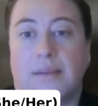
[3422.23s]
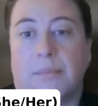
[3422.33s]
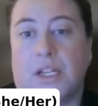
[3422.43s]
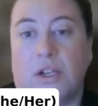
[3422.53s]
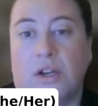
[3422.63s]

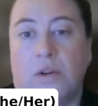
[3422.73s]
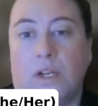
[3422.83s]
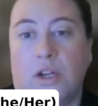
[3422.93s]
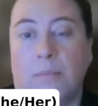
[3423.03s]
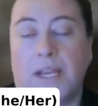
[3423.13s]
something
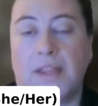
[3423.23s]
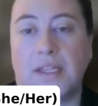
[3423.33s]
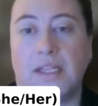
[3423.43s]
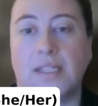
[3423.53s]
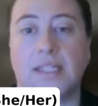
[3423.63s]
new, a new
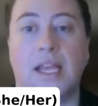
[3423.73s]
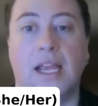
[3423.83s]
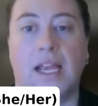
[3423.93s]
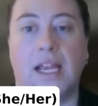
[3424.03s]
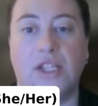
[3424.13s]
method,
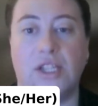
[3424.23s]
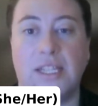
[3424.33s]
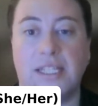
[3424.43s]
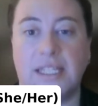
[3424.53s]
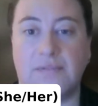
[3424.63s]
and
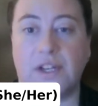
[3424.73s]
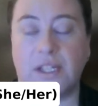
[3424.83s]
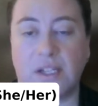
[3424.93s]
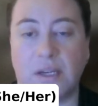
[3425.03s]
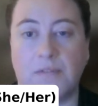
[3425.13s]
this is the
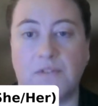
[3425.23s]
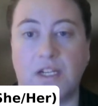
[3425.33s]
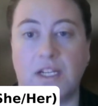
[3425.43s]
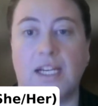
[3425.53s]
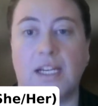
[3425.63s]
first time you've
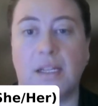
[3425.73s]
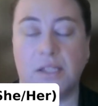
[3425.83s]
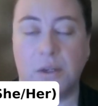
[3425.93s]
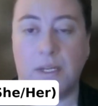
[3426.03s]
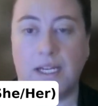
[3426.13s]
doing
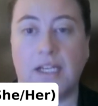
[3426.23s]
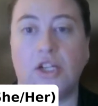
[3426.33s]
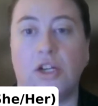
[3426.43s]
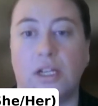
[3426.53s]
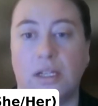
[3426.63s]

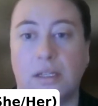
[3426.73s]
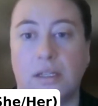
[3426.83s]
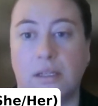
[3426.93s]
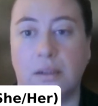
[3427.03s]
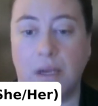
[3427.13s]
it, you can
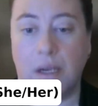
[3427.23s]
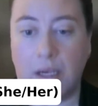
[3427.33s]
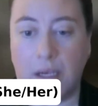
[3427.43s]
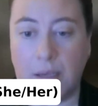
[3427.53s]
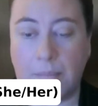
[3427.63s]

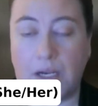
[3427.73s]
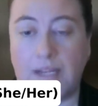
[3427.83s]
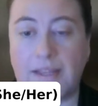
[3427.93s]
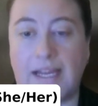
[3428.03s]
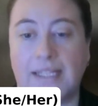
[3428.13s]

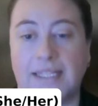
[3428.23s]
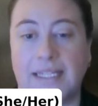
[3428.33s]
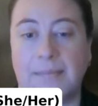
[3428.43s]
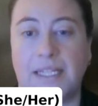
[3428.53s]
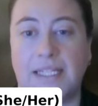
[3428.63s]
apply that as
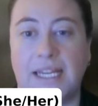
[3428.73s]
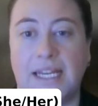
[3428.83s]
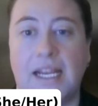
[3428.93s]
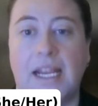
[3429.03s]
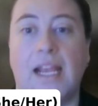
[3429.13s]

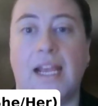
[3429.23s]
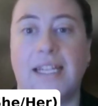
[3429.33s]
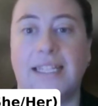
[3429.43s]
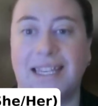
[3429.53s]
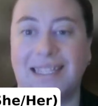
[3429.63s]
CPD
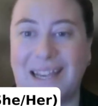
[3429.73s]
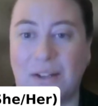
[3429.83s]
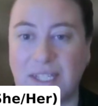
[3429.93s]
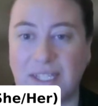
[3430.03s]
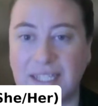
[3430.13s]
and assess
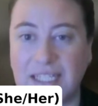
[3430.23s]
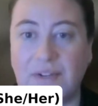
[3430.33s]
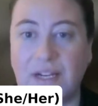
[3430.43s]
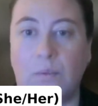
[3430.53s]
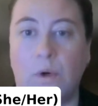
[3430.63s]
how
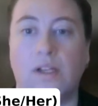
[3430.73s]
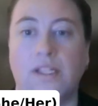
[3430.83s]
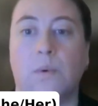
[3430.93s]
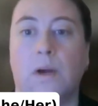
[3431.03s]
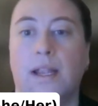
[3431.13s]
successful it
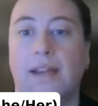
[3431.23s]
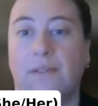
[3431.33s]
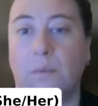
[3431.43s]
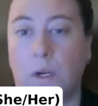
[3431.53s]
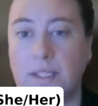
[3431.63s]
was, what
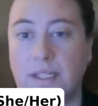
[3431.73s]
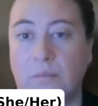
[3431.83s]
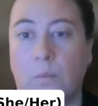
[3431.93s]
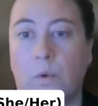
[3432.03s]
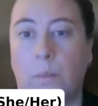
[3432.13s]
if it
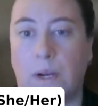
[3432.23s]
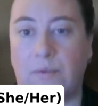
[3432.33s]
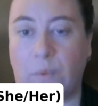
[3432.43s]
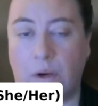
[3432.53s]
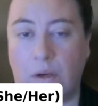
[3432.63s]
wasn't, what
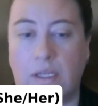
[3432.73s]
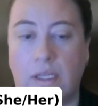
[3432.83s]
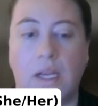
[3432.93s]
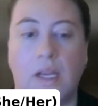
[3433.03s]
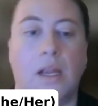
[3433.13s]
went
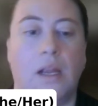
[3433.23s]
wrong.